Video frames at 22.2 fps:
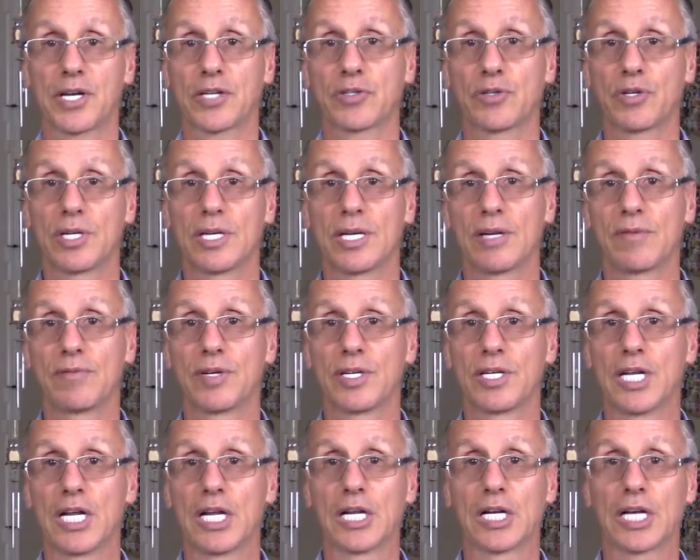actually
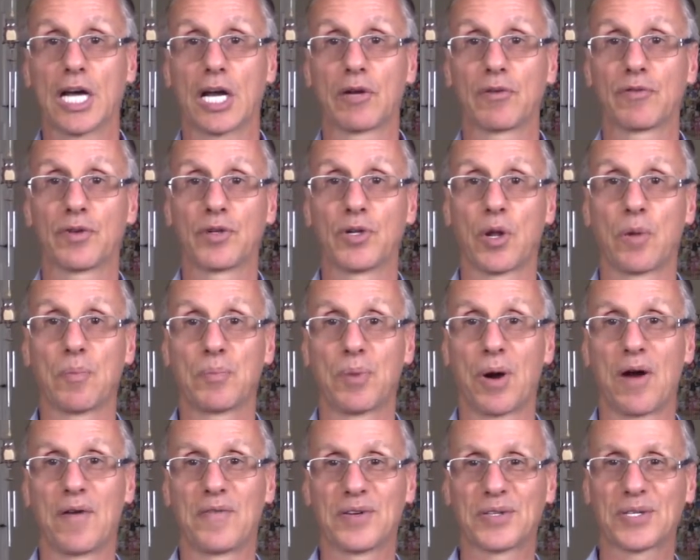even a kind of a
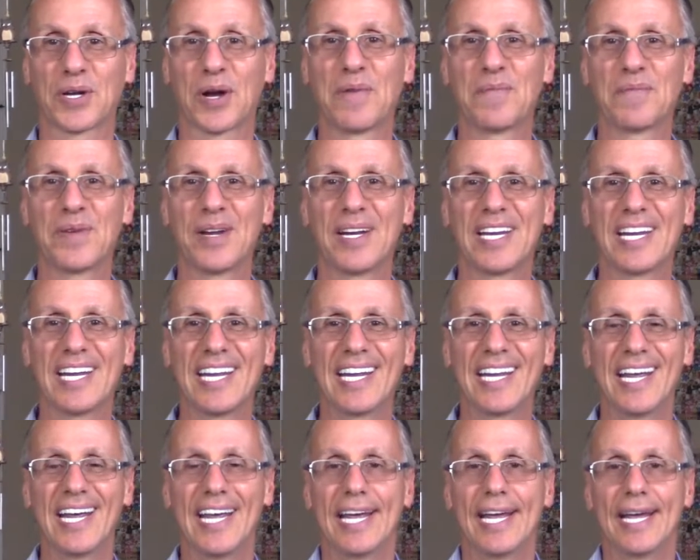non-profit
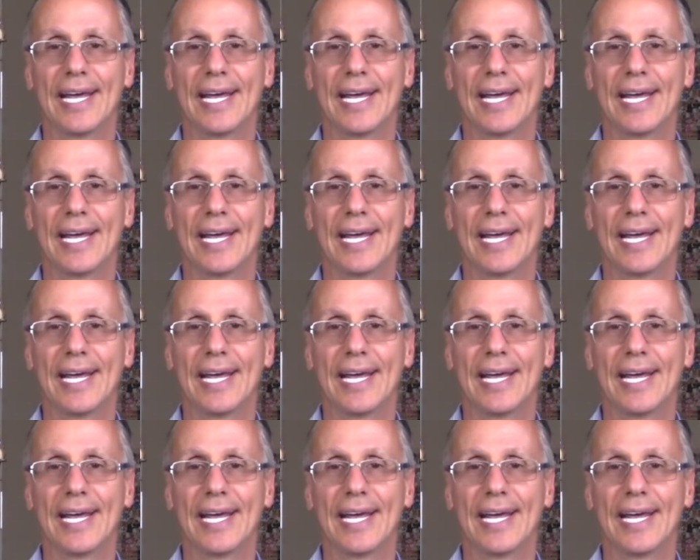company,